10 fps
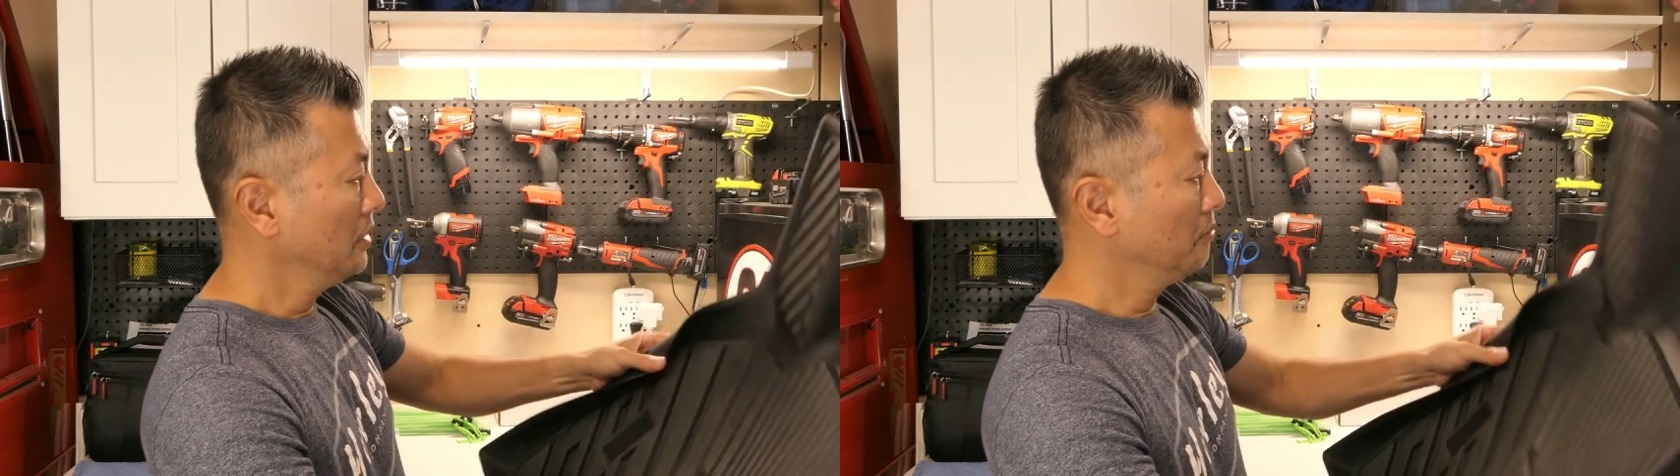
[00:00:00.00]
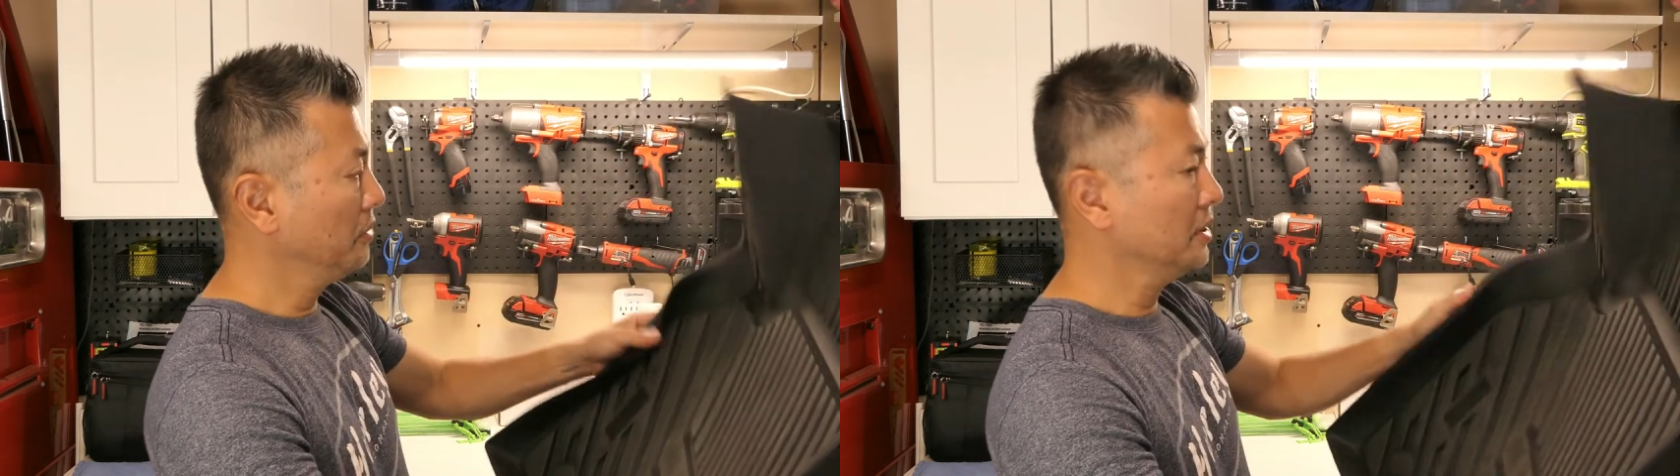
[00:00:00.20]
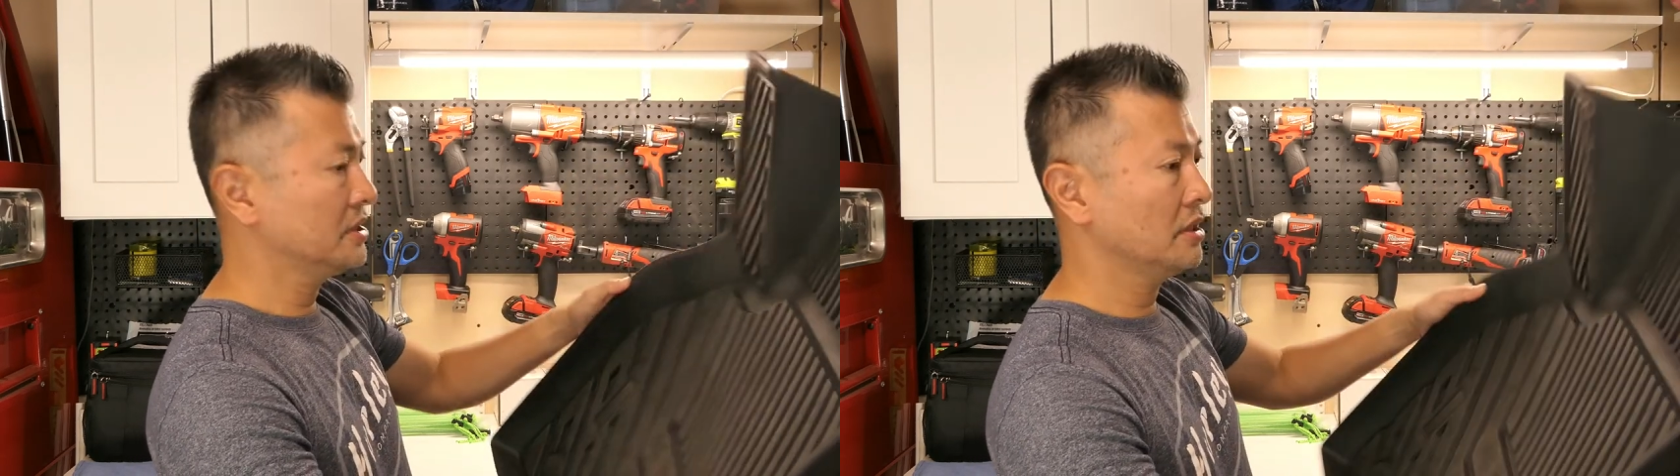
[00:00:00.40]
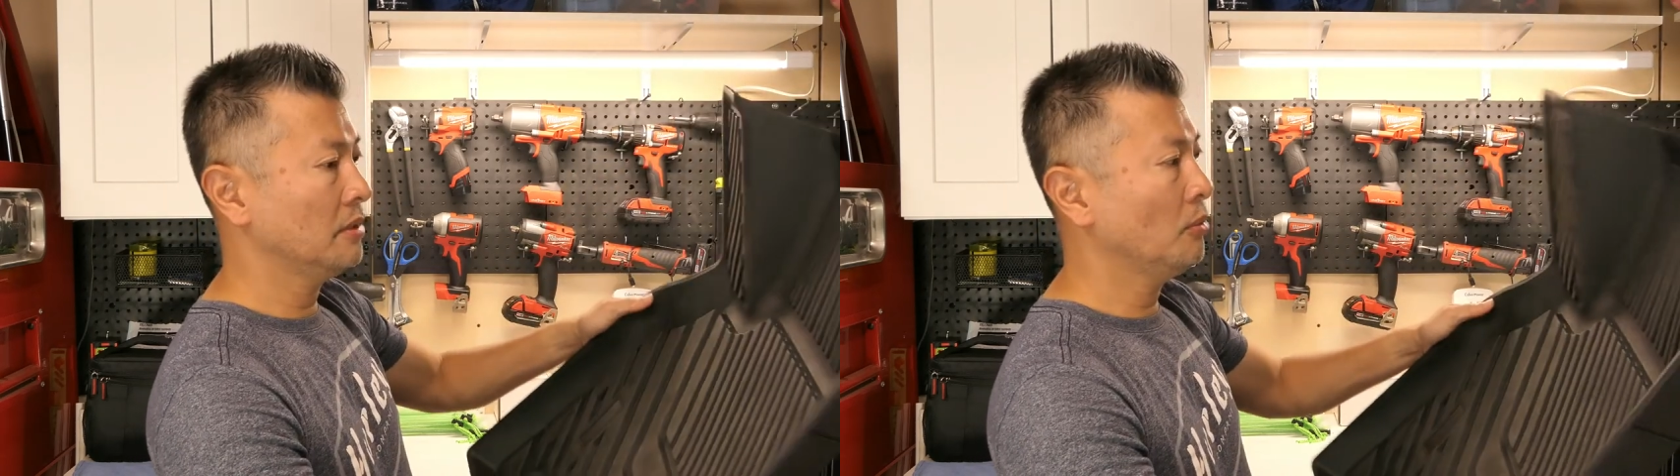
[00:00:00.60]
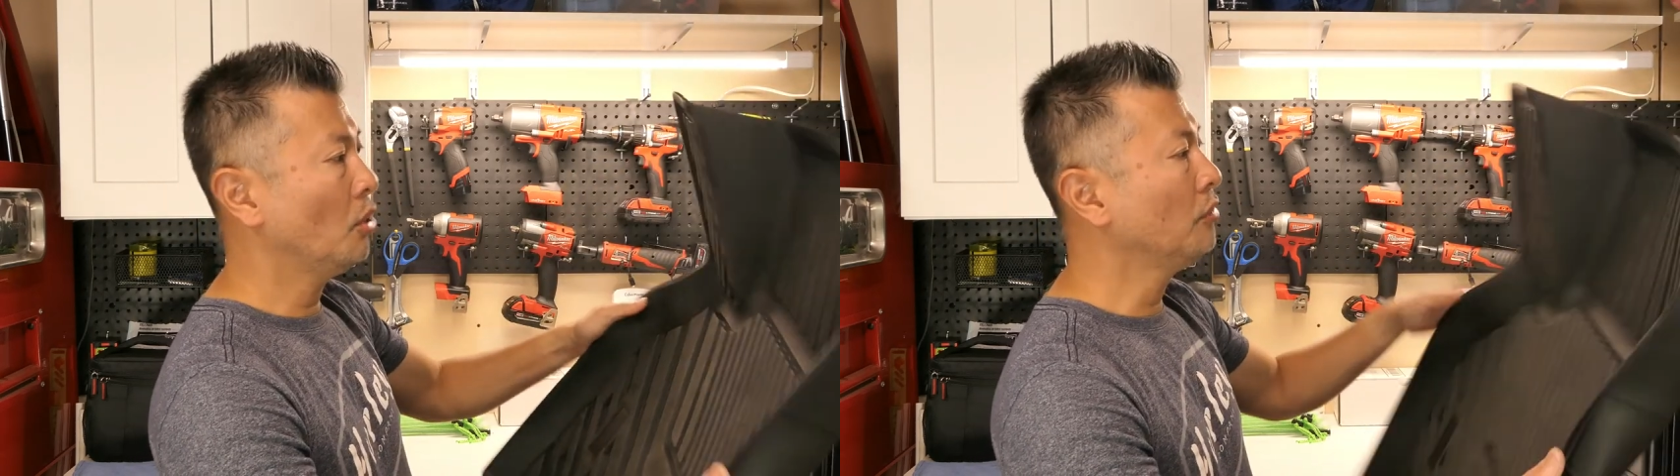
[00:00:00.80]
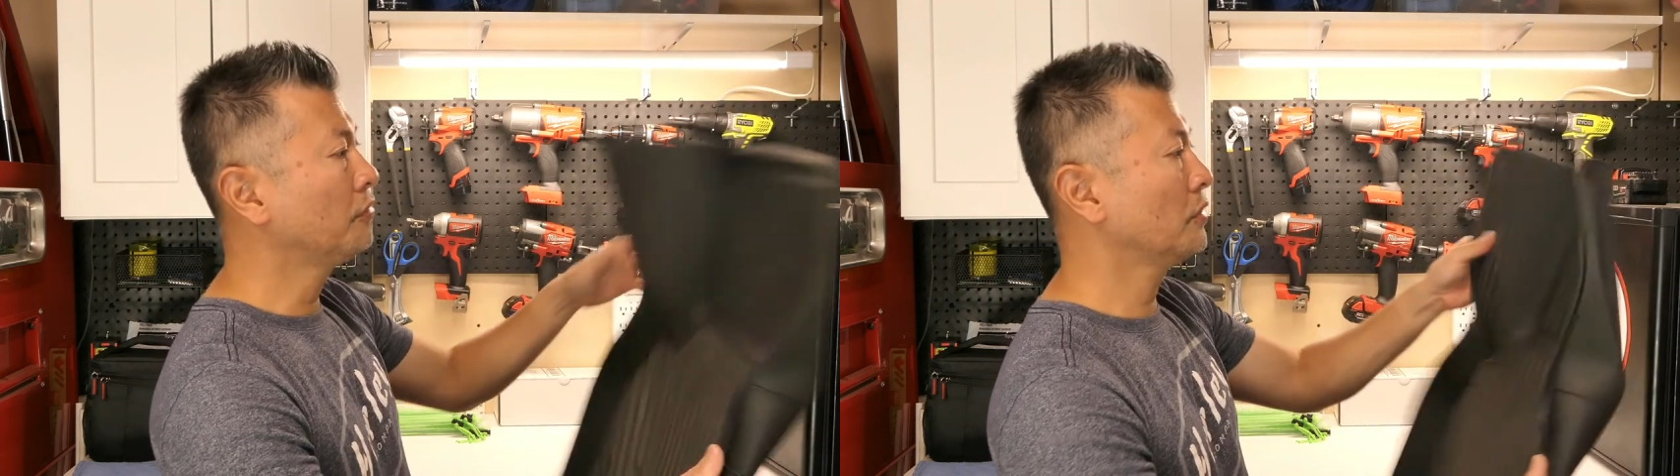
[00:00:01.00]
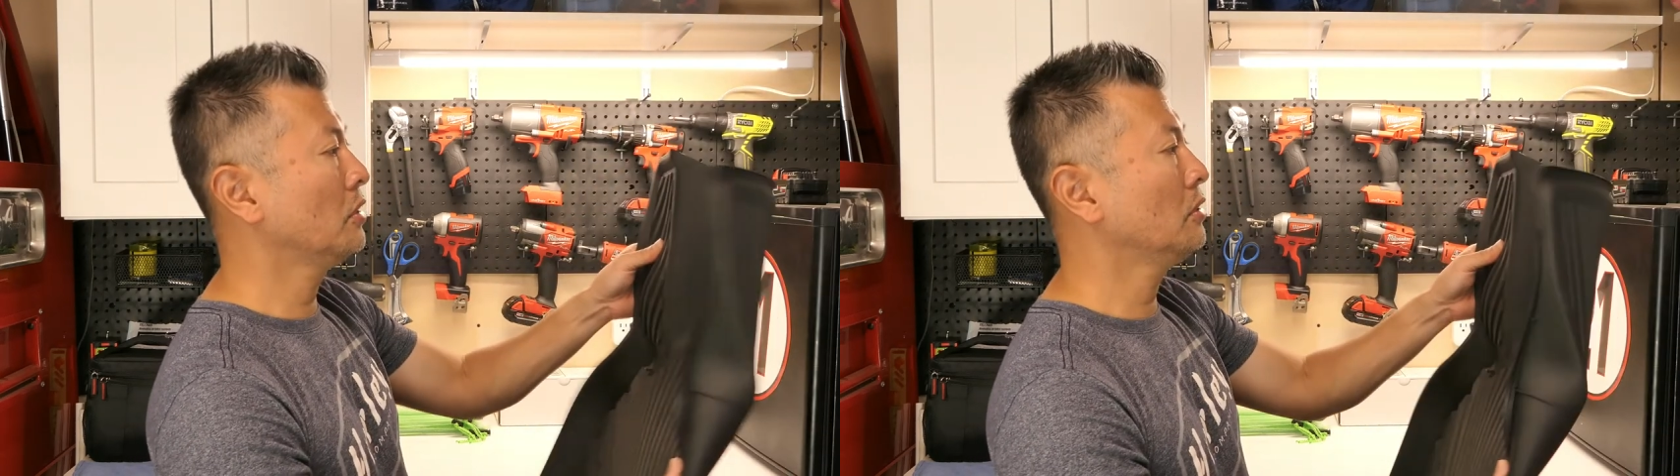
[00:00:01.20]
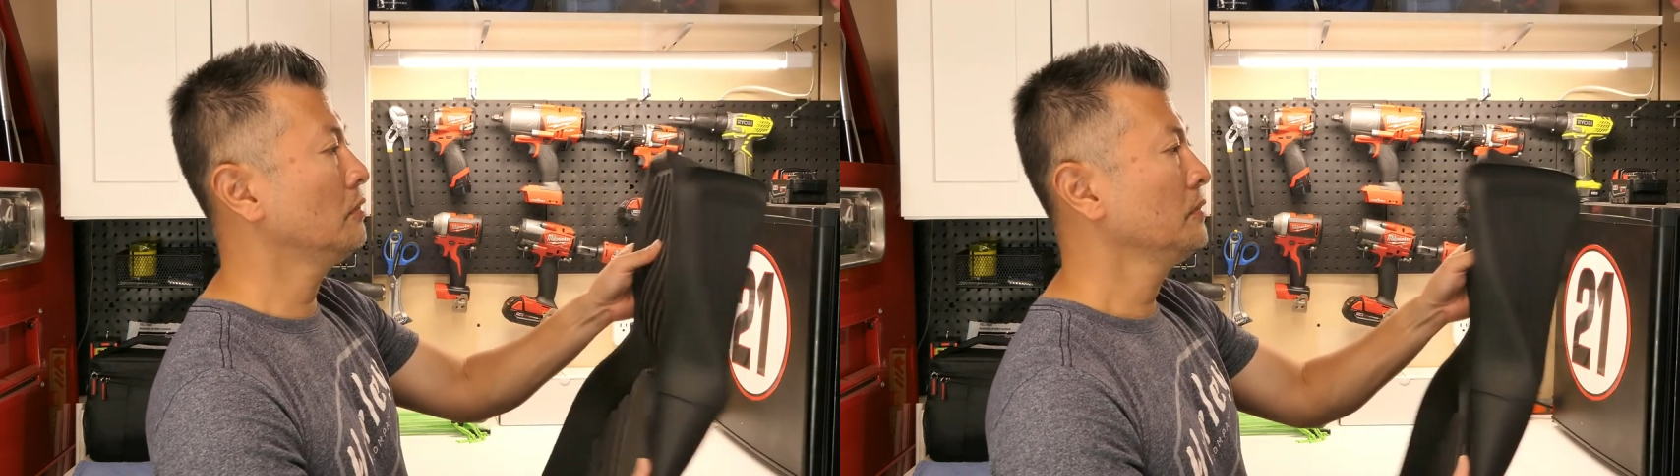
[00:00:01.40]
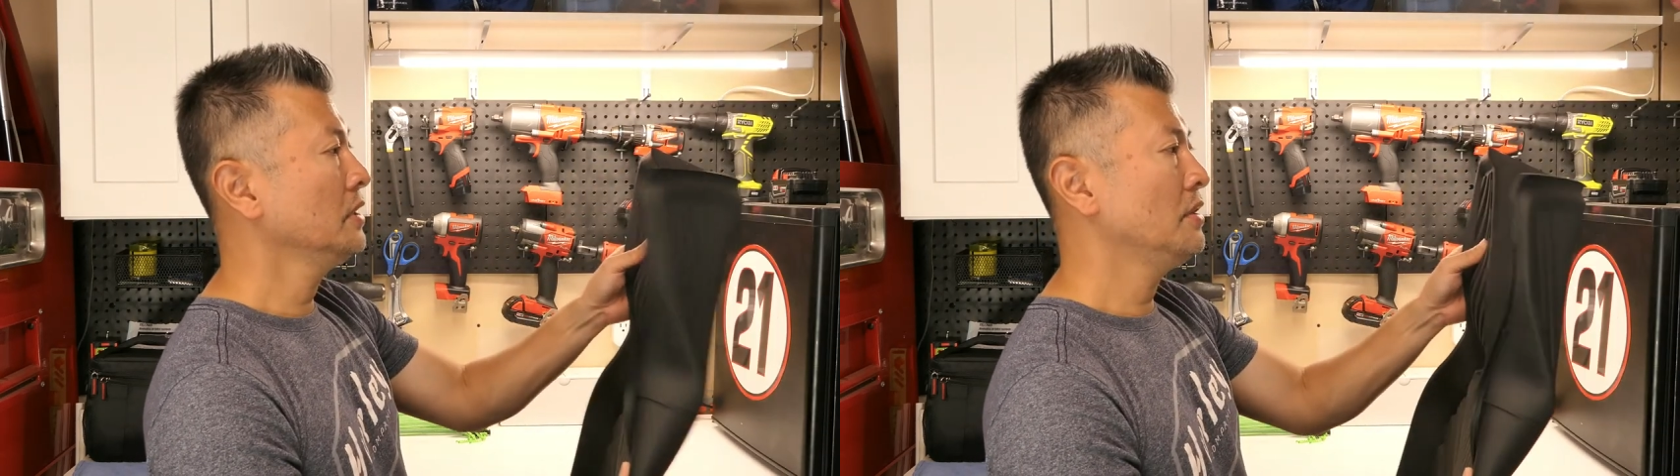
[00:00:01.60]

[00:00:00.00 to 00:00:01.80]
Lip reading: But overall,